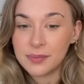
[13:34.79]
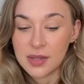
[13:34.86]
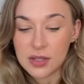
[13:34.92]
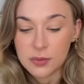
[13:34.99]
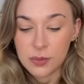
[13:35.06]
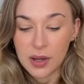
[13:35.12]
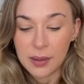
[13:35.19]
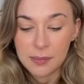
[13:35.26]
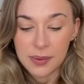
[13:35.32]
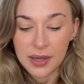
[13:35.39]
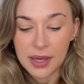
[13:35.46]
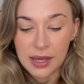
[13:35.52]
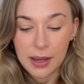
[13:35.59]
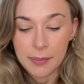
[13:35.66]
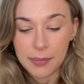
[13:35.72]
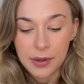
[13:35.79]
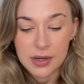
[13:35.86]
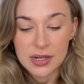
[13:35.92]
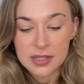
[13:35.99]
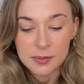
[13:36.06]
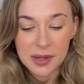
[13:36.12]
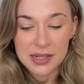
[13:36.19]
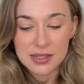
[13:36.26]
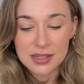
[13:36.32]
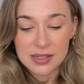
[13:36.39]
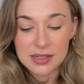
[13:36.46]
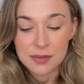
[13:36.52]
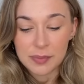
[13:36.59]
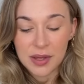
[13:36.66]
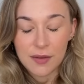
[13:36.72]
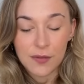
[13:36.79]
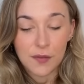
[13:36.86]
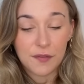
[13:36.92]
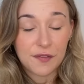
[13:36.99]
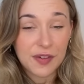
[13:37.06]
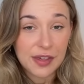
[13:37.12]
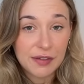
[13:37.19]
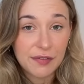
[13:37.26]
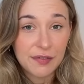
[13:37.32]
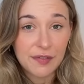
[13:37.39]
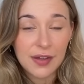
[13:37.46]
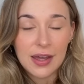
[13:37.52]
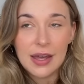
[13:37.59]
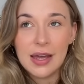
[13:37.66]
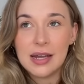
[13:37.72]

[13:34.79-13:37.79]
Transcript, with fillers: That's what I'm picking up on. This person's a bit of a thief.